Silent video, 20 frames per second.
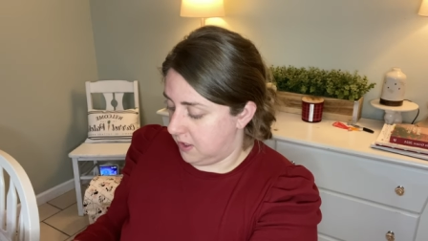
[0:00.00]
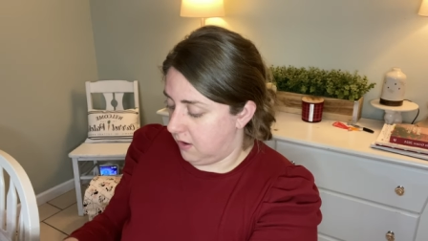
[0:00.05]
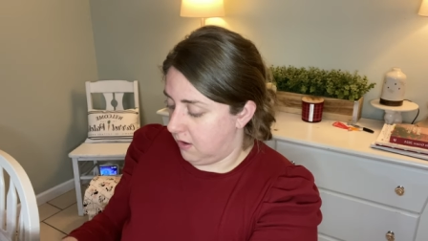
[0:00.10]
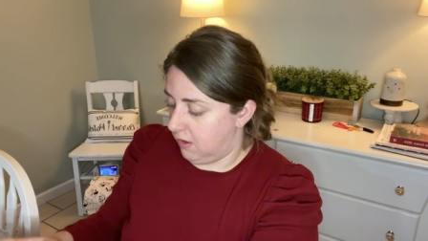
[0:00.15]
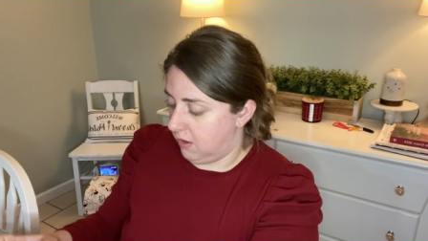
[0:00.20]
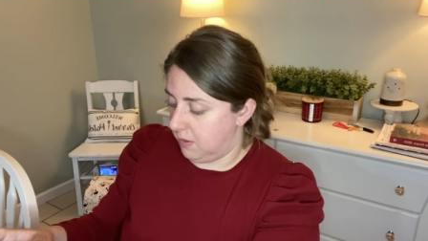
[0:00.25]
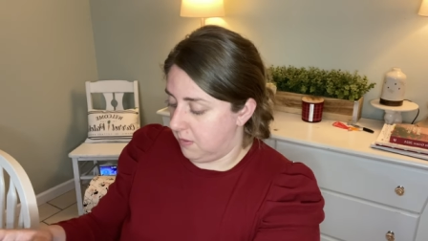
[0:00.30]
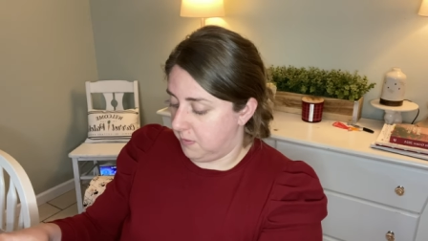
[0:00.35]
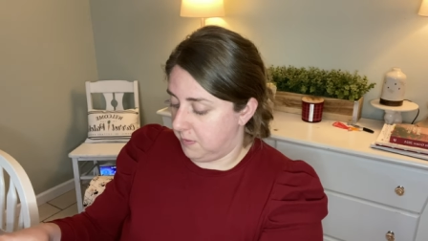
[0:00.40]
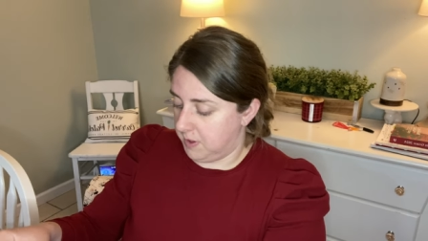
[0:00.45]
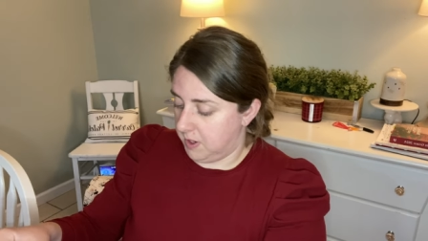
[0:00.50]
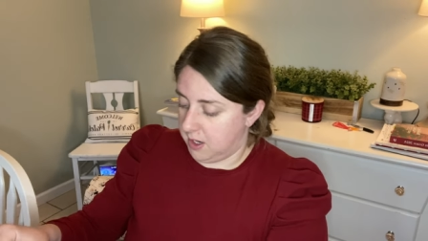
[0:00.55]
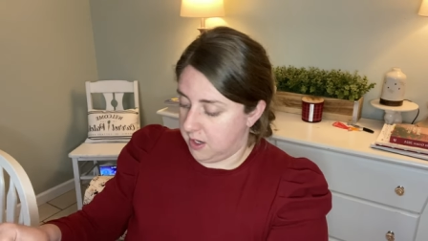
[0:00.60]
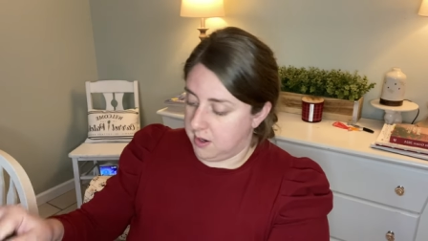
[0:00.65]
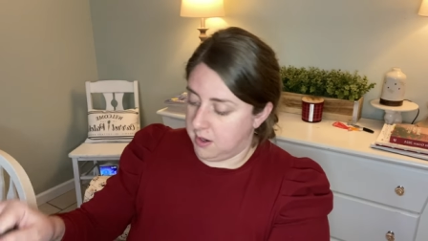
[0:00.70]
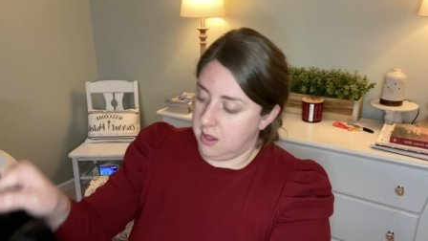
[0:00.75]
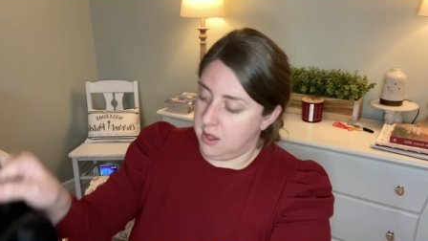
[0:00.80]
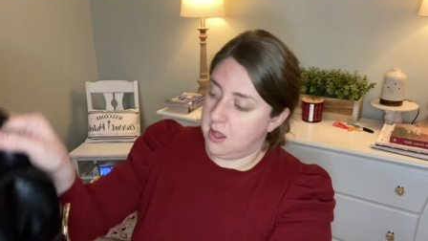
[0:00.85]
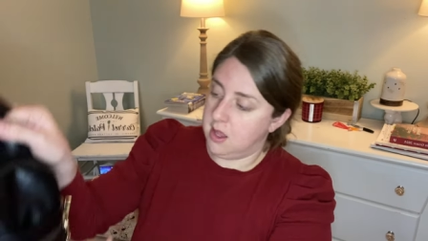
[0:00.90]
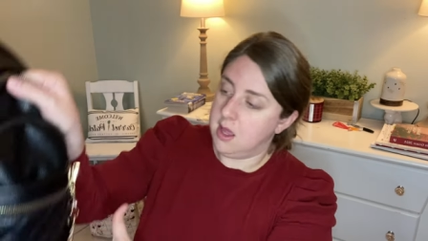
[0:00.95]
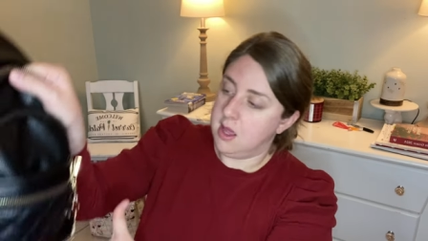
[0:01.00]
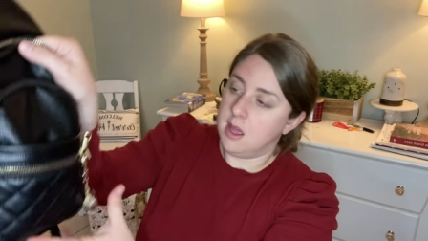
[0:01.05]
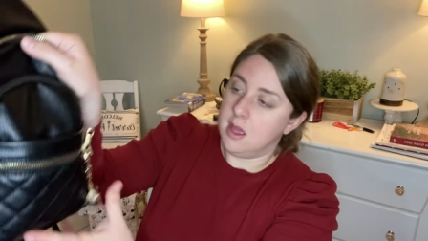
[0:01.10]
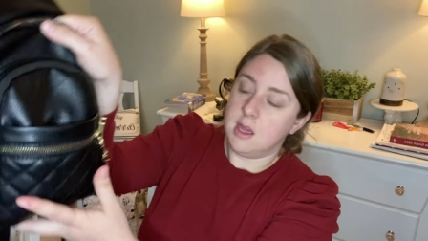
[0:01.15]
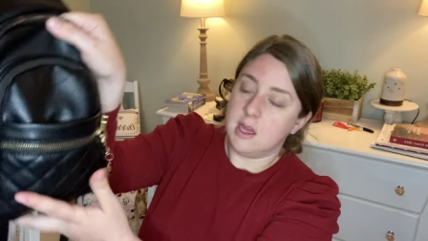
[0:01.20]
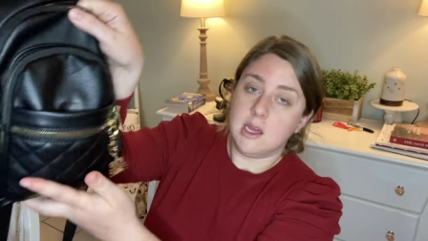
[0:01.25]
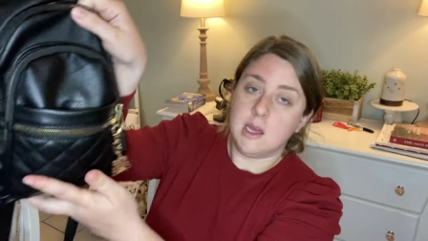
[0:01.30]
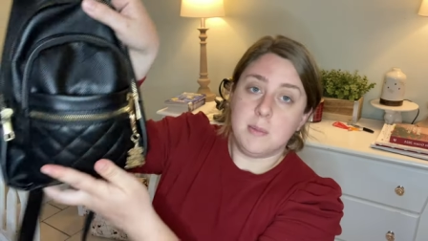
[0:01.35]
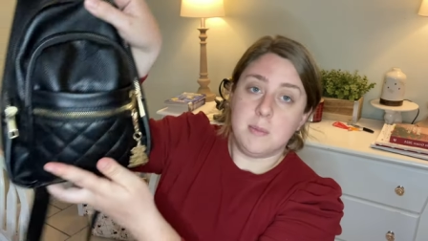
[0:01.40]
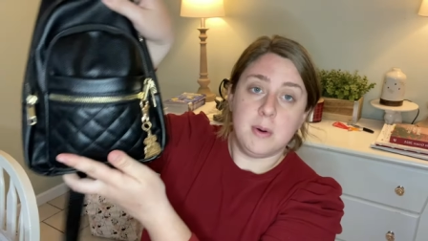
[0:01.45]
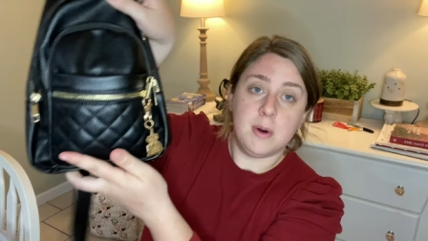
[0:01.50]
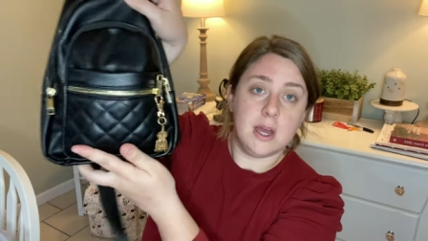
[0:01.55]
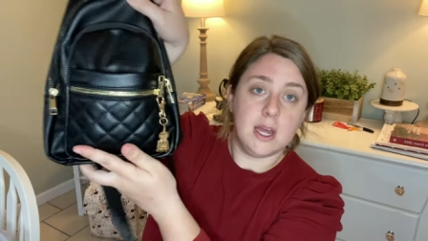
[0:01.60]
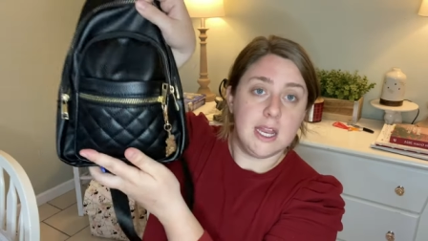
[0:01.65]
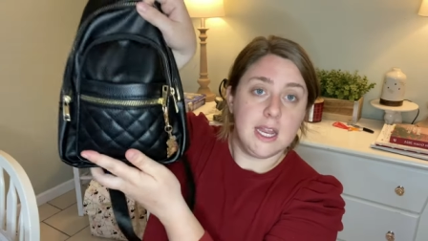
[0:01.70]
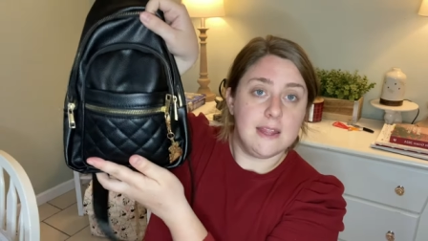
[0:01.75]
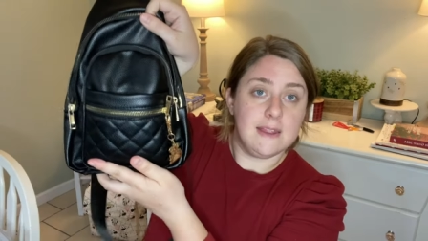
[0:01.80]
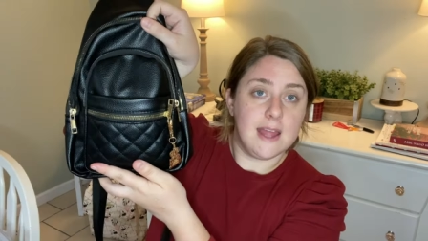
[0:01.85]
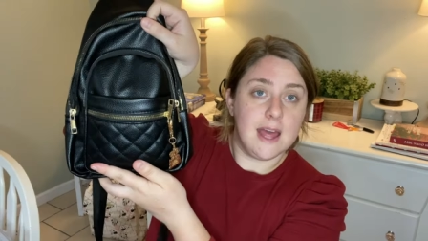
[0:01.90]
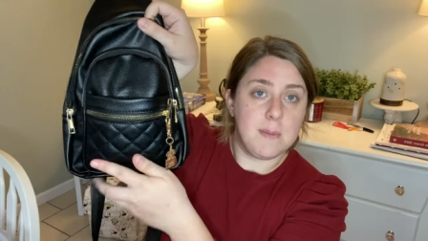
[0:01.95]
all I'm gonna put
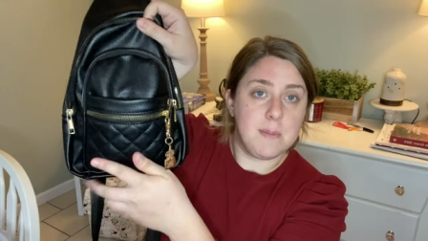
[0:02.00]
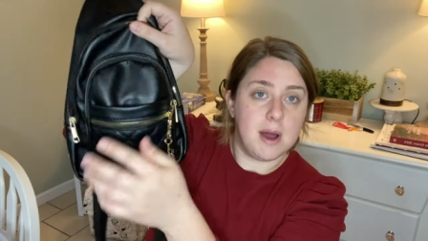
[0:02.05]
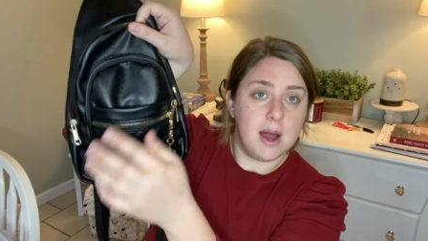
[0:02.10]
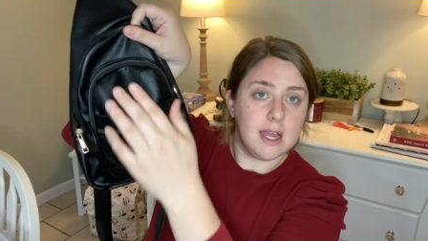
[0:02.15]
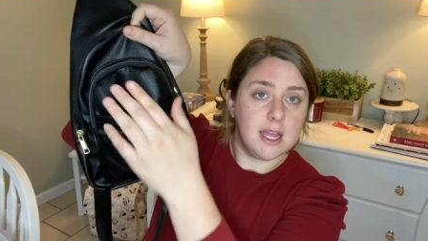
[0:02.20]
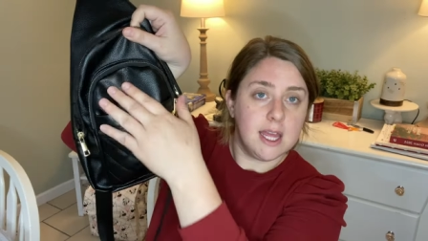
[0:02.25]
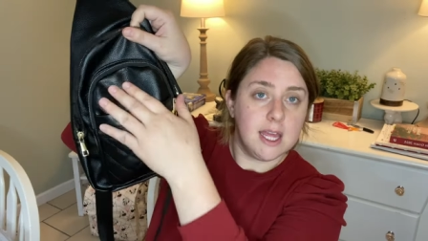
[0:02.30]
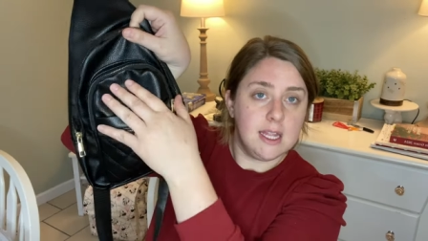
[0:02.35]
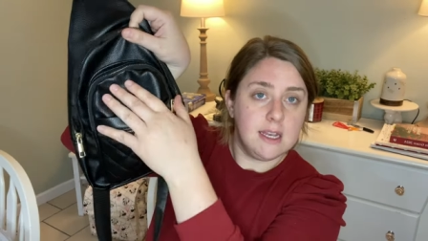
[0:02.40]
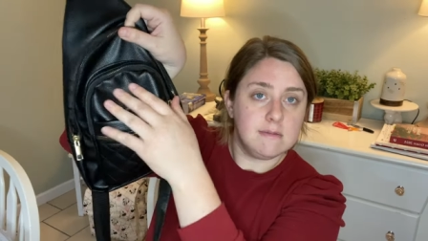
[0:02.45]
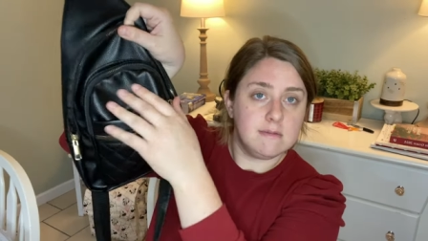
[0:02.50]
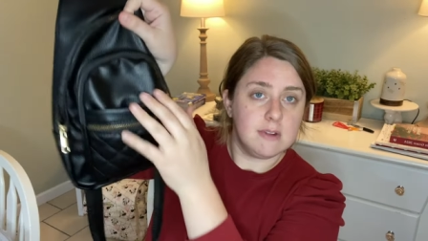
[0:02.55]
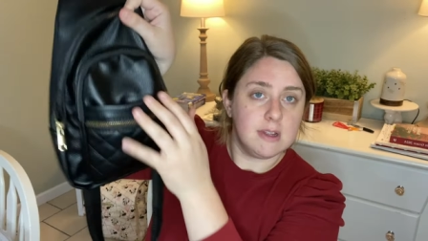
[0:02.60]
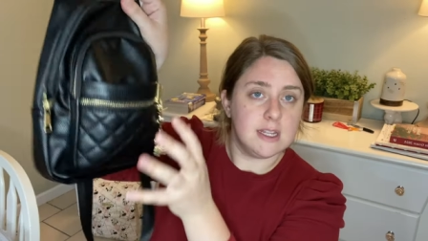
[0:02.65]
in that pocket.